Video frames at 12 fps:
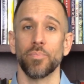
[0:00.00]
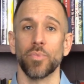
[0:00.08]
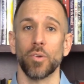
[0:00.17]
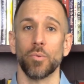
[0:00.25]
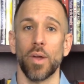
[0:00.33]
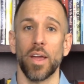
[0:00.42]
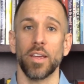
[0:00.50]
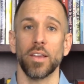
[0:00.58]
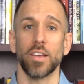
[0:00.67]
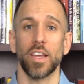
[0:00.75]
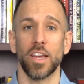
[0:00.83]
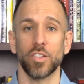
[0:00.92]
right?
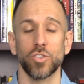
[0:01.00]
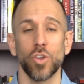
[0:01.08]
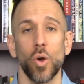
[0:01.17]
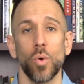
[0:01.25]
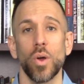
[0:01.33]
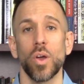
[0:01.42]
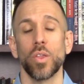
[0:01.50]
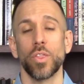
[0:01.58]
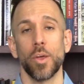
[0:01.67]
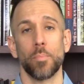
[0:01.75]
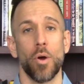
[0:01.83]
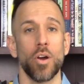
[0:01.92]
And so the
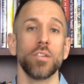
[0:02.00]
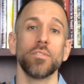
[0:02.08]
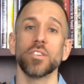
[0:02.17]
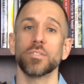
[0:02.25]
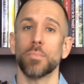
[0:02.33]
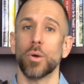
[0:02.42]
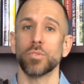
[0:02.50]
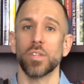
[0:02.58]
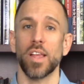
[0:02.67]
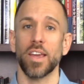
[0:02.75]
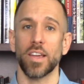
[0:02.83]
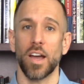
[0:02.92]
part of us most
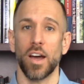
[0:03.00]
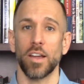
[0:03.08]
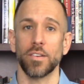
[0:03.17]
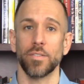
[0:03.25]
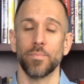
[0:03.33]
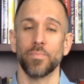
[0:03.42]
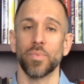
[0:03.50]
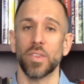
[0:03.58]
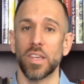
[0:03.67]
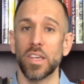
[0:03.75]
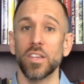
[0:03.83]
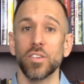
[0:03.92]
like God
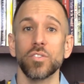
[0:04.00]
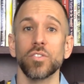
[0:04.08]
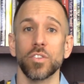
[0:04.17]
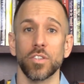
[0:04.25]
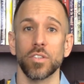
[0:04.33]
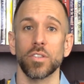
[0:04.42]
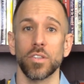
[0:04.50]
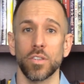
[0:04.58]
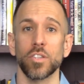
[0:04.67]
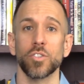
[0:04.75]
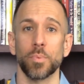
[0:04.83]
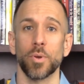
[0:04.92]
is the
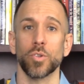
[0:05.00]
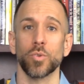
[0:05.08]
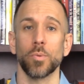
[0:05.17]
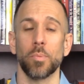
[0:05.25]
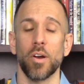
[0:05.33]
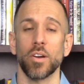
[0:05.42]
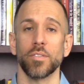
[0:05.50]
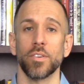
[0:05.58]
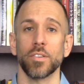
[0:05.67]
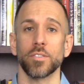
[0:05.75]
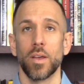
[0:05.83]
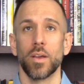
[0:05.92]
spiritual part of
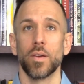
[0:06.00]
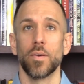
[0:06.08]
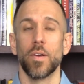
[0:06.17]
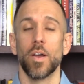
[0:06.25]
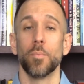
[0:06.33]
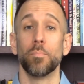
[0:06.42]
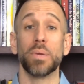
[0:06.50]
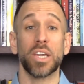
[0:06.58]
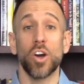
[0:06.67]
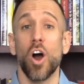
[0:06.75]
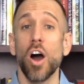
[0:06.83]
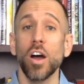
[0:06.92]
us.
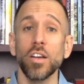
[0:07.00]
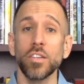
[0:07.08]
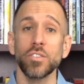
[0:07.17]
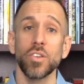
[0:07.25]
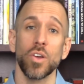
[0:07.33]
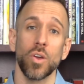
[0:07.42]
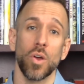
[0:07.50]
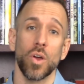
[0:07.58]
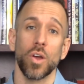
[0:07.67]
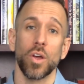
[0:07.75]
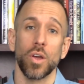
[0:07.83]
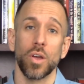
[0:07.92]
Because
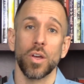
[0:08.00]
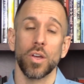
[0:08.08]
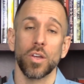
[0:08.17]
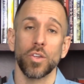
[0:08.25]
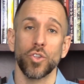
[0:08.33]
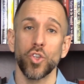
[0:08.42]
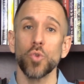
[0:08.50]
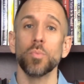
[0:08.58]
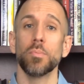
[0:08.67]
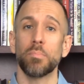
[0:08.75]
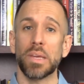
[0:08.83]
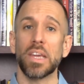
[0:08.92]

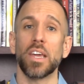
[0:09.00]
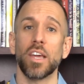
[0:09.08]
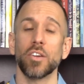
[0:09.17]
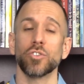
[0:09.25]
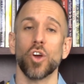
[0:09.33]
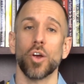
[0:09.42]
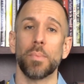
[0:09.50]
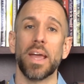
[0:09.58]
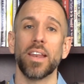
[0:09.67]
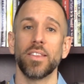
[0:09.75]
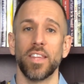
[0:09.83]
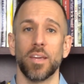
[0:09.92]
human beings are made
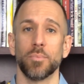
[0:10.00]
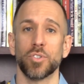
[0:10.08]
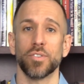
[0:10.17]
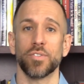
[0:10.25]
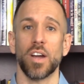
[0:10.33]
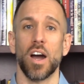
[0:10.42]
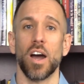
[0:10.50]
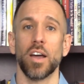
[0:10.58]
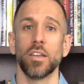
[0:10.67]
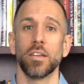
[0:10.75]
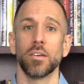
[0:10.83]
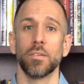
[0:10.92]
in the image of
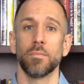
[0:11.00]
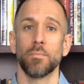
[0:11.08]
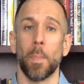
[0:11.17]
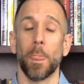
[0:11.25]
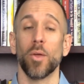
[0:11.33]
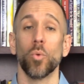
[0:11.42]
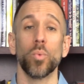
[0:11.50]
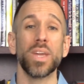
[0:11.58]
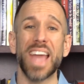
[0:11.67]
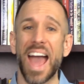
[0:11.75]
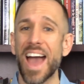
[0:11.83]
God, we have